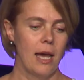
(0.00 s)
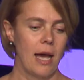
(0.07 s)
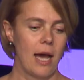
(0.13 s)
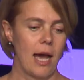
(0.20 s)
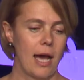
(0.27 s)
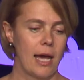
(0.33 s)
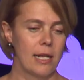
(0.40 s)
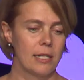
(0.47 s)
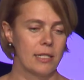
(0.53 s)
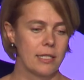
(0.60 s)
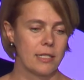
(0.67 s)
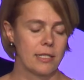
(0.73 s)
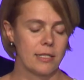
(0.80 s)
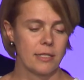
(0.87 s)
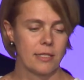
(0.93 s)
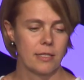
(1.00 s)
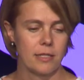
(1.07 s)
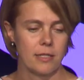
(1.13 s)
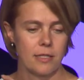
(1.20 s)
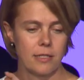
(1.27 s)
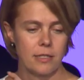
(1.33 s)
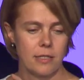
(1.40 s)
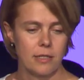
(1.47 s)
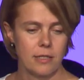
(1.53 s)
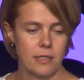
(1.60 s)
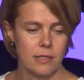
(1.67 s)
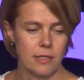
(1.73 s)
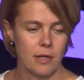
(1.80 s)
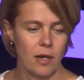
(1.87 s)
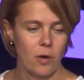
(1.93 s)
And
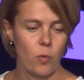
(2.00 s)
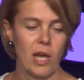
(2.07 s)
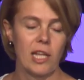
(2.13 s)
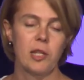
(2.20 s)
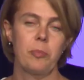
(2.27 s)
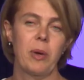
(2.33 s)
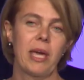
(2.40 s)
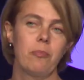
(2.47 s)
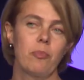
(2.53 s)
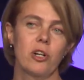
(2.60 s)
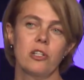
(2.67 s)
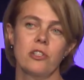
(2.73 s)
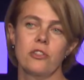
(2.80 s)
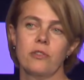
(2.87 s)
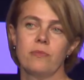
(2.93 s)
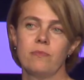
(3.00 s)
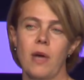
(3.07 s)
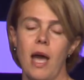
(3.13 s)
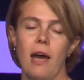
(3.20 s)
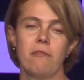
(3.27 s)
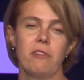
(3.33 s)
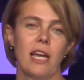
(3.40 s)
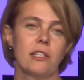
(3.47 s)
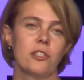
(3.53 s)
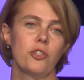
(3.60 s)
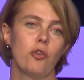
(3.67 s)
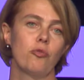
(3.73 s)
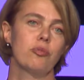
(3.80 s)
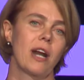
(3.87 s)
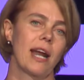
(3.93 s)
white papers have yet
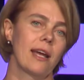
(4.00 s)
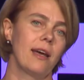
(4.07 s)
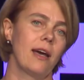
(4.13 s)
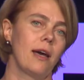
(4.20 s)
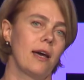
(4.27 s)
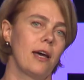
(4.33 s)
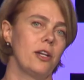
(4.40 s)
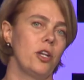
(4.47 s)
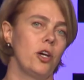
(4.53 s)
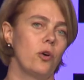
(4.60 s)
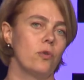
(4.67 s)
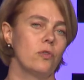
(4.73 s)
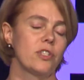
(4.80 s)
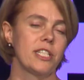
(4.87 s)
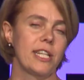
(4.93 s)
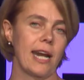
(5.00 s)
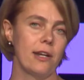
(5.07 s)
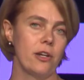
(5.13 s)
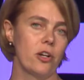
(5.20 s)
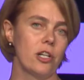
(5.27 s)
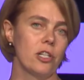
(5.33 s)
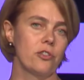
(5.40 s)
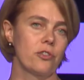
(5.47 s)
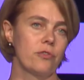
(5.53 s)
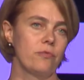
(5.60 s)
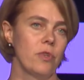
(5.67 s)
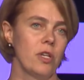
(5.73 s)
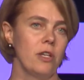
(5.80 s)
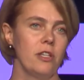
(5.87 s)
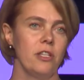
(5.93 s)
no standards.
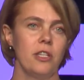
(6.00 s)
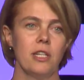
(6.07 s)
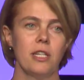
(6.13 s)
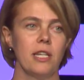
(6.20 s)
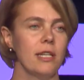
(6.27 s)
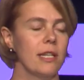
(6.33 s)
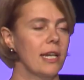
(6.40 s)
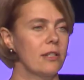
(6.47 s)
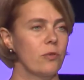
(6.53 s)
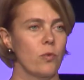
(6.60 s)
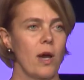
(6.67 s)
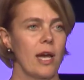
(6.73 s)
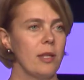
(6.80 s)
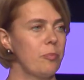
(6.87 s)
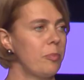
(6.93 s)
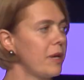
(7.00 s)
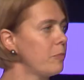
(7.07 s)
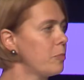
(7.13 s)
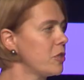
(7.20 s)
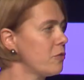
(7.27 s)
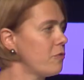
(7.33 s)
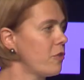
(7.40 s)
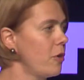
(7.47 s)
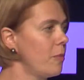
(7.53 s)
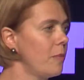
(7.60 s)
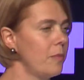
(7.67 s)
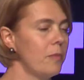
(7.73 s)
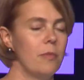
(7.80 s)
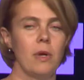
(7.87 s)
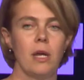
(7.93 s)
You can get white papers
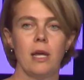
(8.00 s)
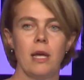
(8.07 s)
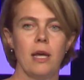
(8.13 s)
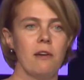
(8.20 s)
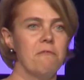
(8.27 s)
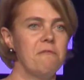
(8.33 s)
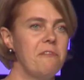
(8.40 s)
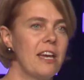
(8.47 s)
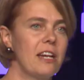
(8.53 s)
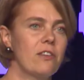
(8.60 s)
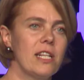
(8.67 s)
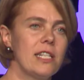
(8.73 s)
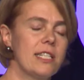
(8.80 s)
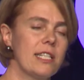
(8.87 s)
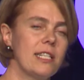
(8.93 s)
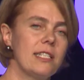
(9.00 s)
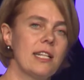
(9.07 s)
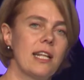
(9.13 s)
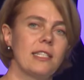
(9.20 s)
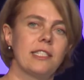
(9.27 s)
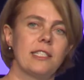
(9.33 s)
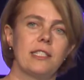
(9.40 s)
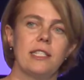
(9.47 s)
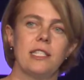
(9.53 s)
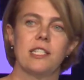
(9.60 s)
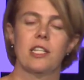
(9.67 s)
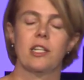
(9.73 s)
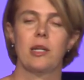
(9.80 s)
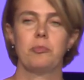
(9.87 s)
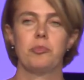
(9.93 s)
from very detailed
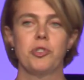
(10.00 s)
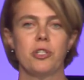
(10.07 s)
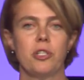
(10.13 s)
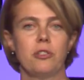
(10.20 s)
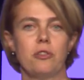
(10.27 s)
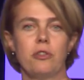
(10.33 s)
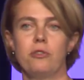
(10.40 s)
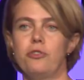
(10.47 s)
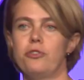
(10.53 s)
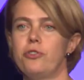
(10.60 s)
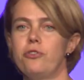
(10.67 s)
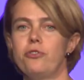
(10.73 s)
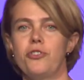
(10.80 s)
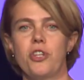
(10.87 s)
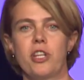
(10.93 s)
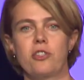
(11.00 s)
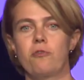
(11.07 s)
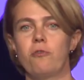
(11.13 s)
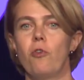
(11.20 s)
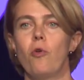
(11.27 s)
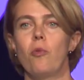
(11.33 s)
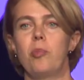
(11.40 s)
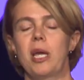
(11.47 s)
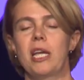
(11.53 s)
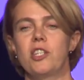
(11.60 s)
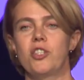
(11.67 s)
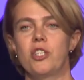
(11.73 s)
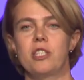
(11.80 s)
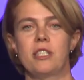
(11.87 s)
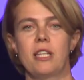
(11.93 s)
descriptions to just 4
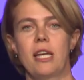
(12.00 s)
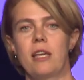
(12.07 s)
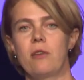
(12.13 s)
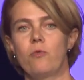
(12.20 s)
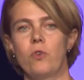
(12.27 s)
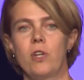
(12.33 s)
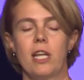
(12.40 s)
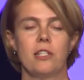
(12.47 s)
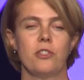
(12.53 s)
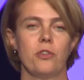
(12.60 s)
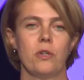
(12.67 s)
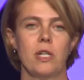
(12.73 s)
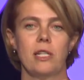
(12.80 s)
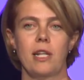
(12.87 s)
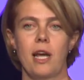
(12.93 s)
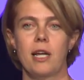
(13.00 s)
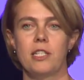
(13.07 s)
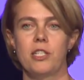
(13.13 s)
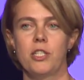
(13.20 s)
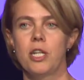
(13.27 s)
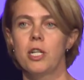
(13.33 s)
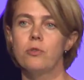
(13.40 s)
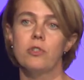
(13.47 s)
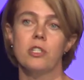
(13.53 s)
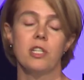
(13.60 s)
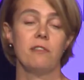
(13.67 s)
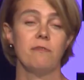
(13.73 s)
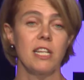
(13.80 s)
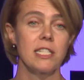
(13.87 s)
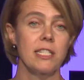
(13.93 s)
pages saying we are doing the ICOs,
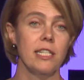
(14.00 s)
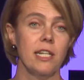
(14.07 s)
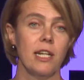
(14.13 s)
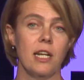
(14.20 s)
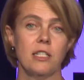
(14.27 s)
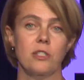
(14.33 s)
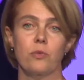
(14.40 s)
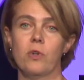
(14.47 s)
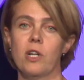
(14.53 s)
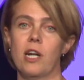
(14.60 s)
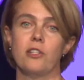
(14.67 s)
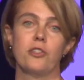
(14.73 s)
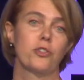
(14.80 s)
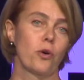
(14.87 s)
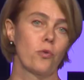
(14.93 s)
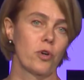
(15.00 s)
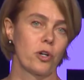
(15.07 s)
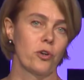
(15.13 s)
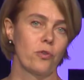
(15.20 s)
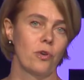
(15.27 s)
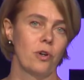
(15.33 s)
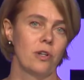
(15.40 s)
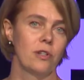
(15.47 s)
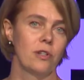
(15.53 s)
invest in us, we are so cool.